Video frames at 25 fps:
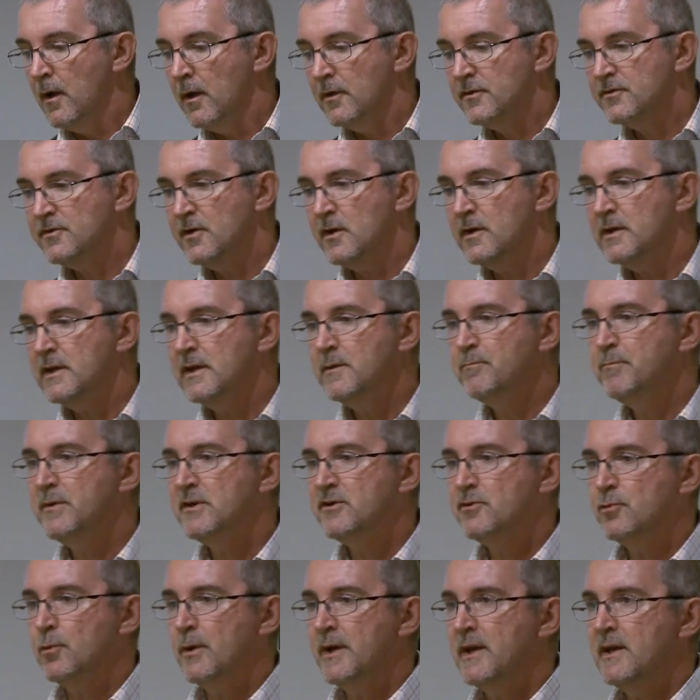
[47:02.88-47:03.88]
certainly
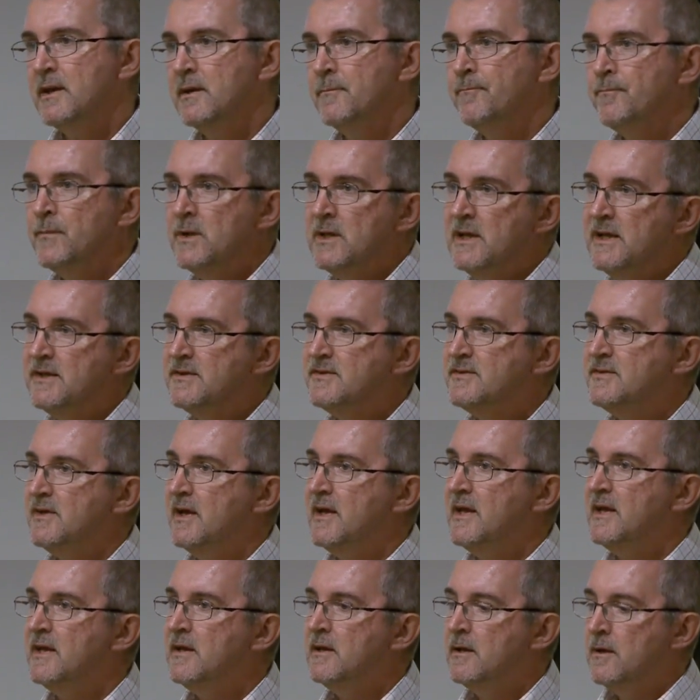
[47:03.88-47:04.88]
between, let's
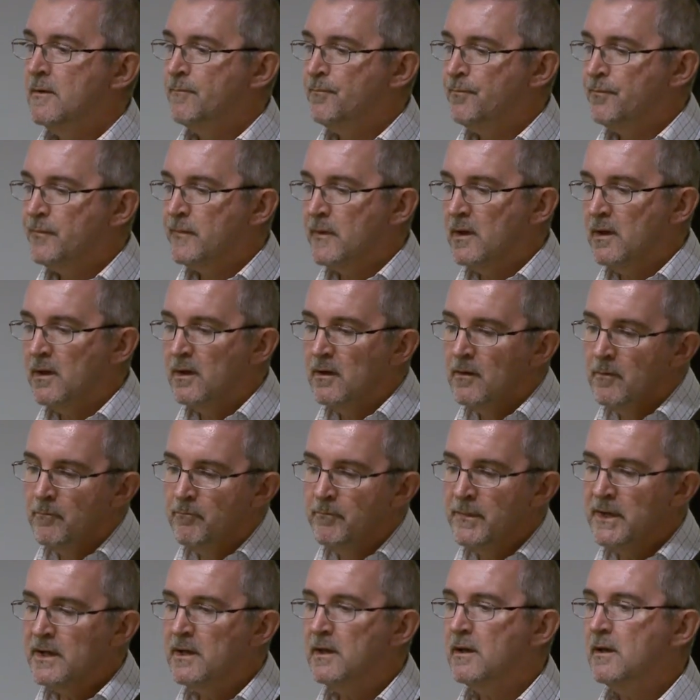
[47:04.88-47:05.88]
say,
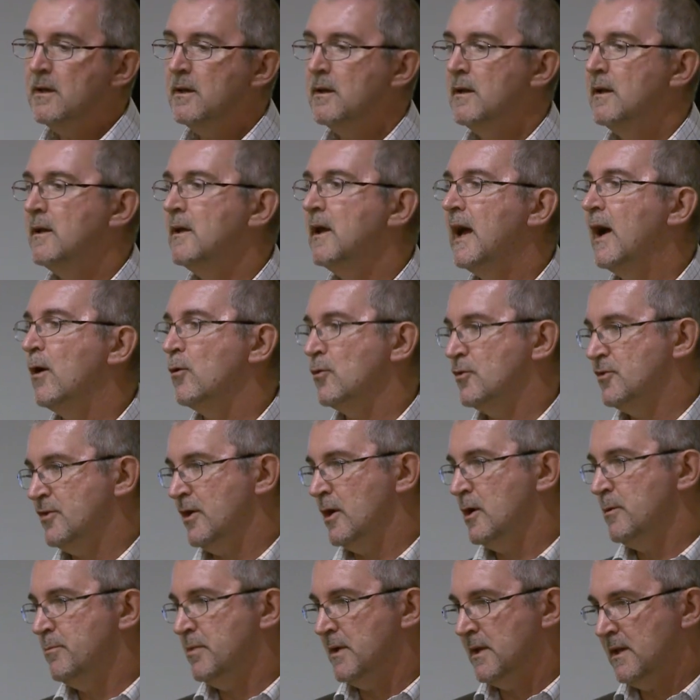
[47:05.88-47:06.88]
middle
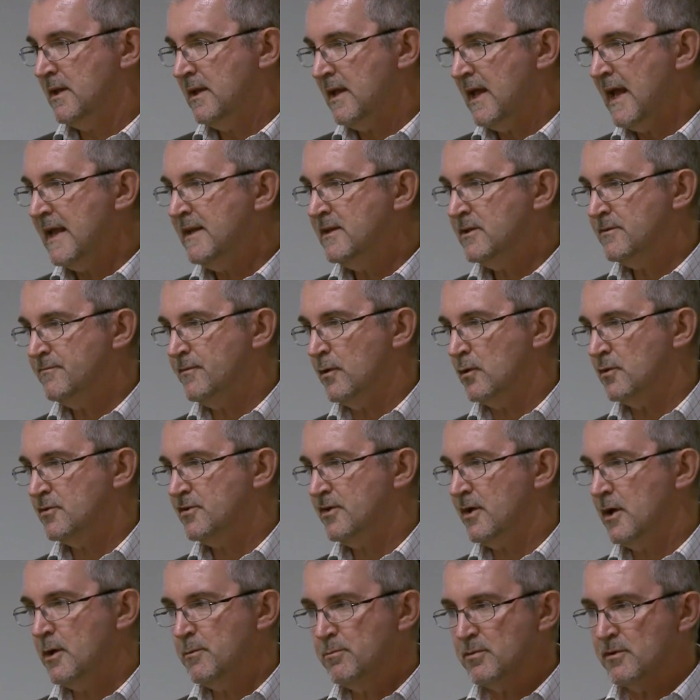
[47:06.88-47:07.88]
October, end of
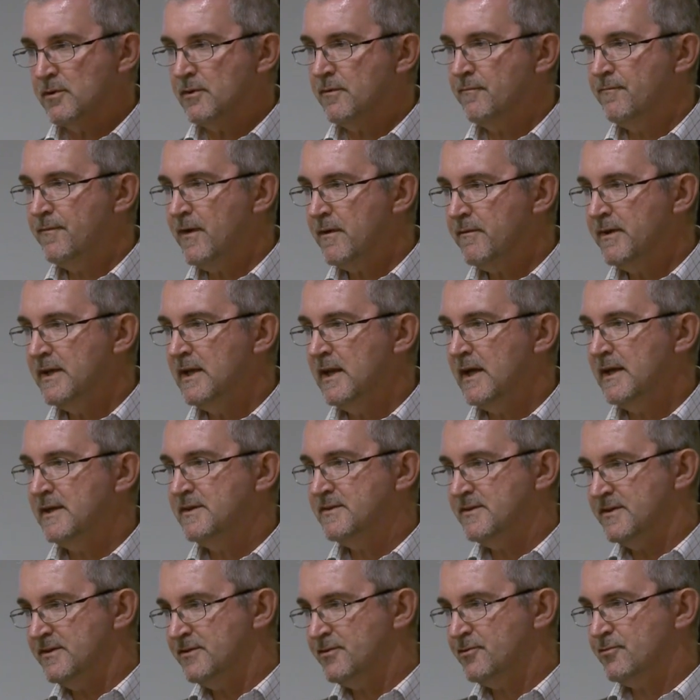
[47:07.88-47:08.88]
October at the very
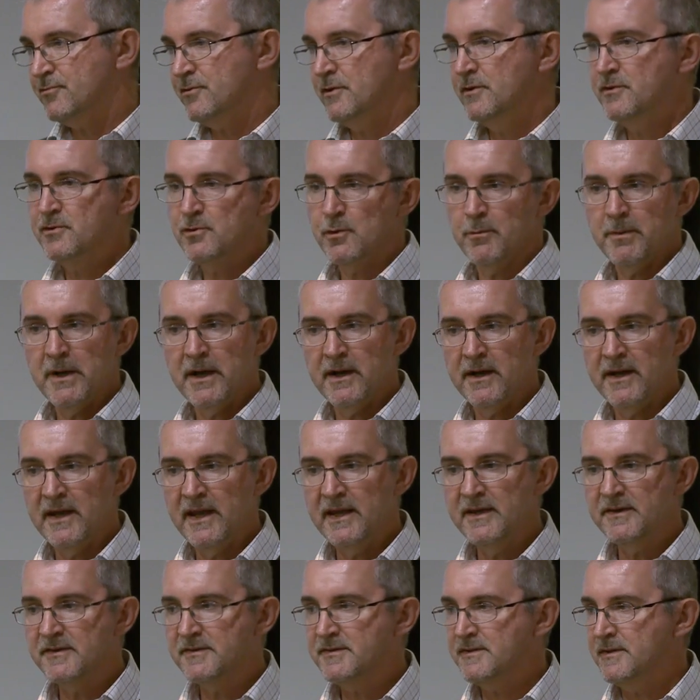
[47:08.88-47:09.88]
latest, through to about
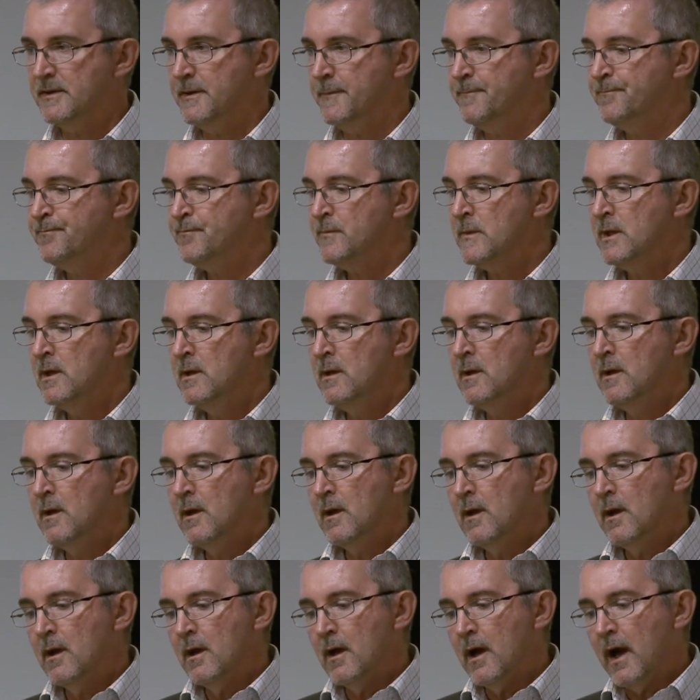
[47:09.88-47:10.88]
Easter.
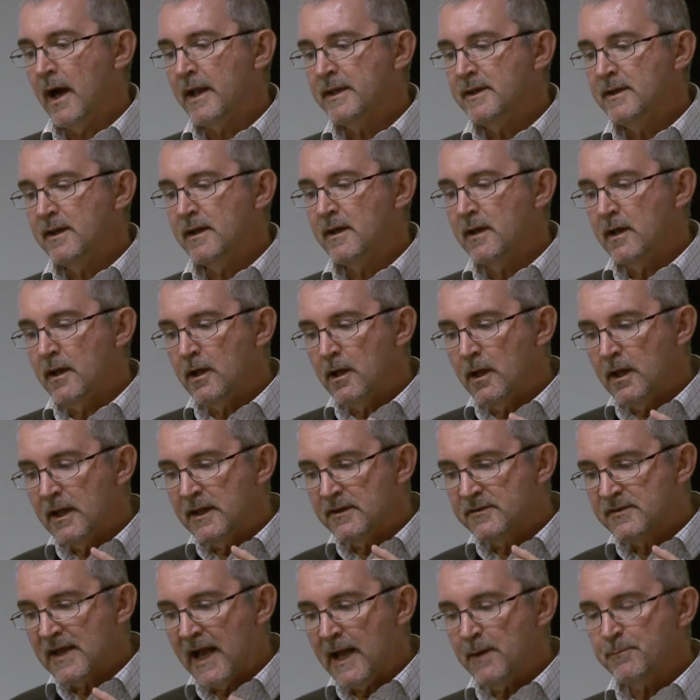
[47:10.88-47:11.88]
And
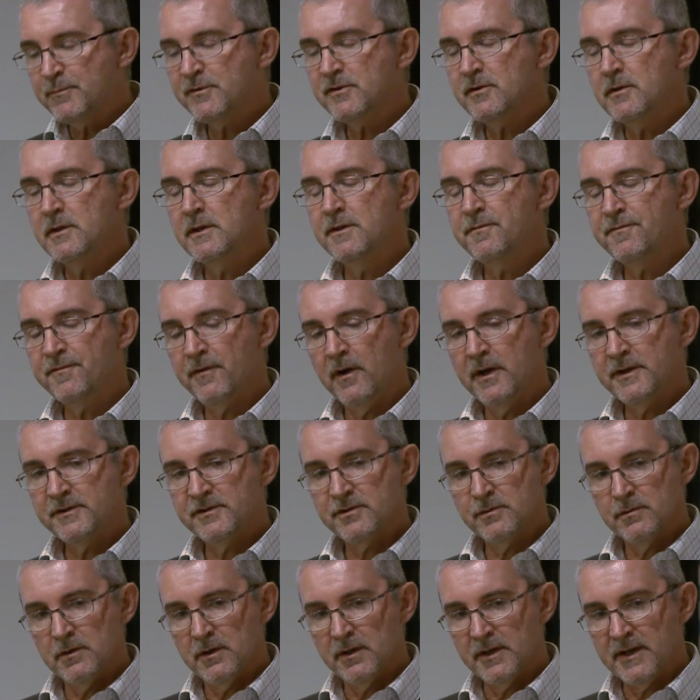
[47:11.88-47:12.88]
it's absolutely fine
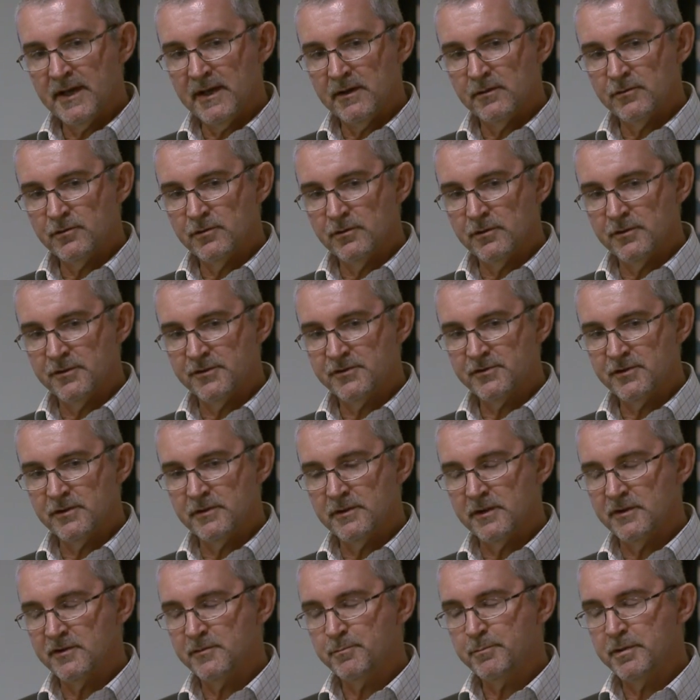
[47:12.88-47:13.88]
to work outdoors
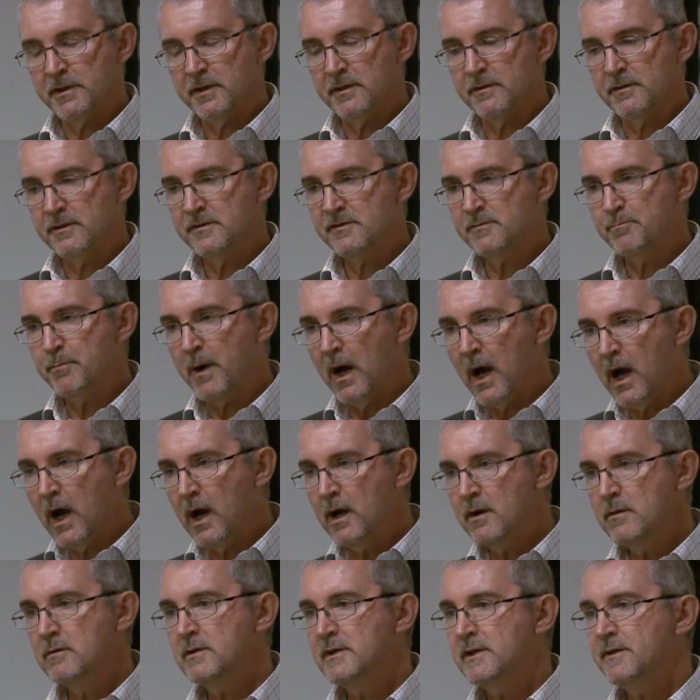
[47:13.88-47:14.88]
during those periods, but
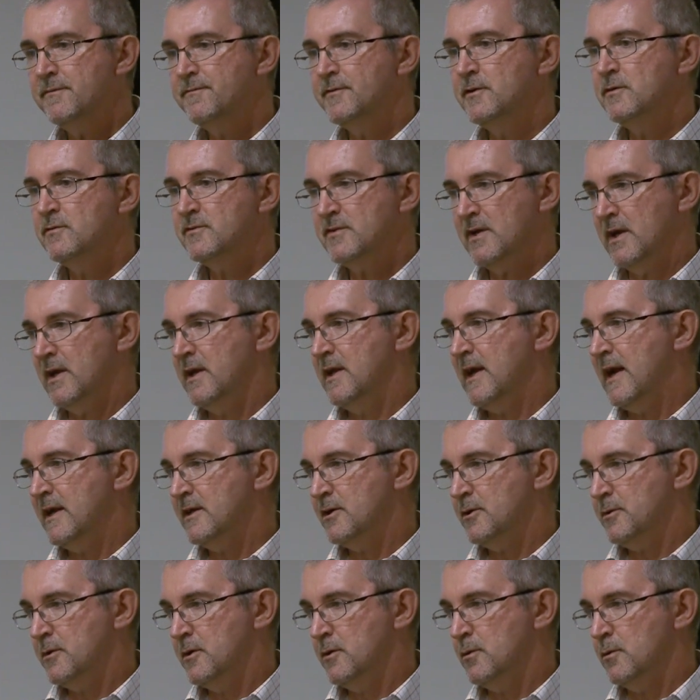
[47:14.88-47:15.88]
only if you take
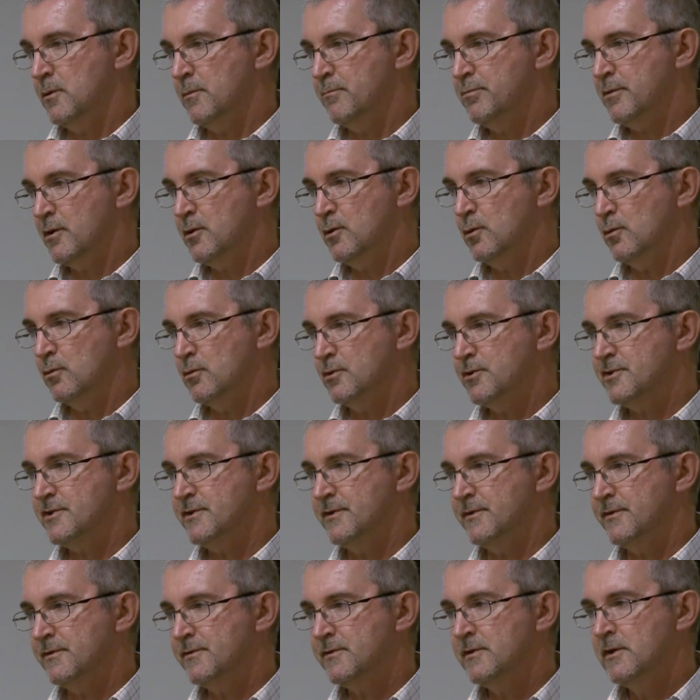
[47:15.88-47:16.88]
adequate
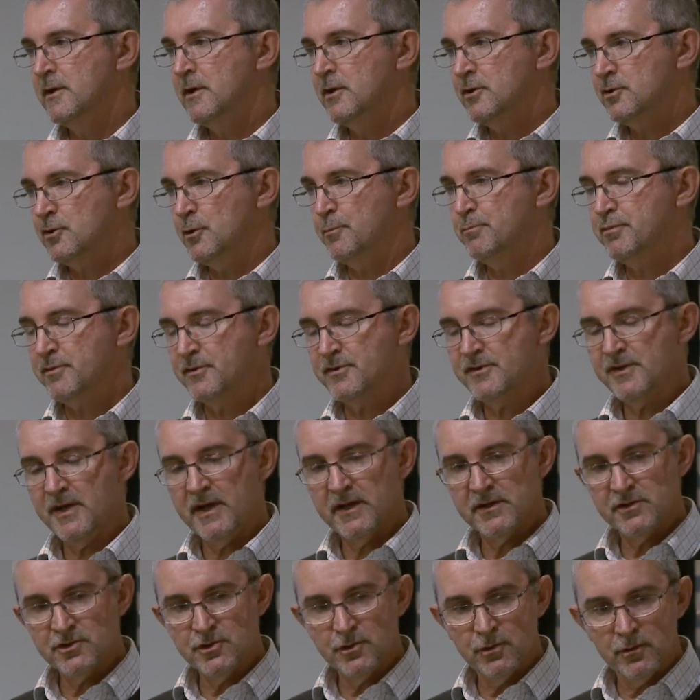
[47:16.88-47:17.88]
precautions to
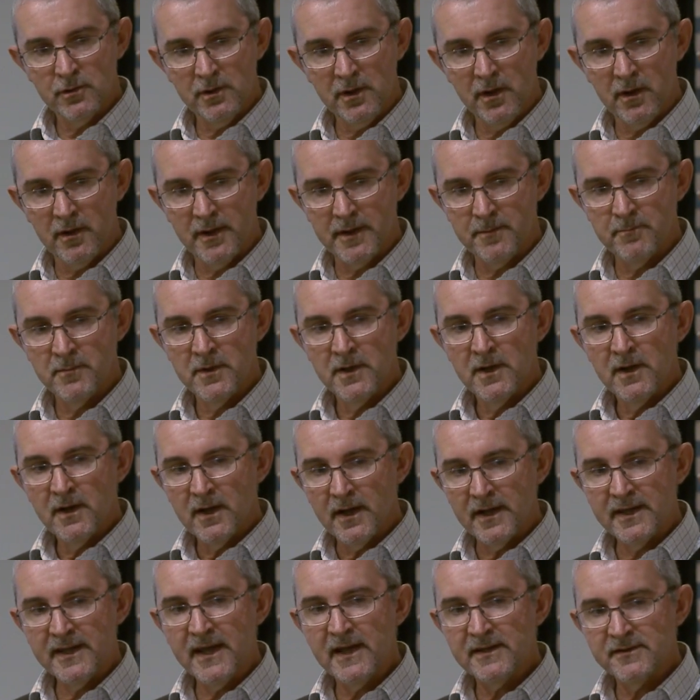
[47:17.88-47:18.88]
protect your lime
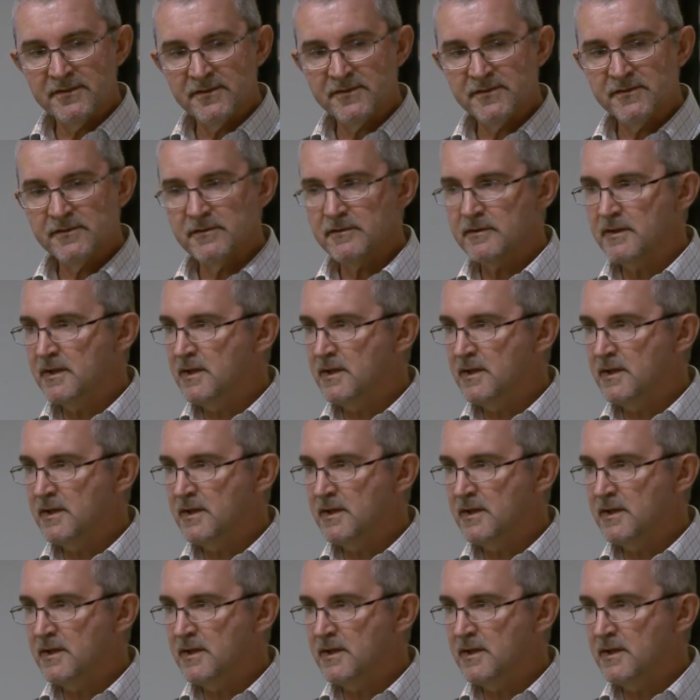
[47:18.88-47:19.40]
against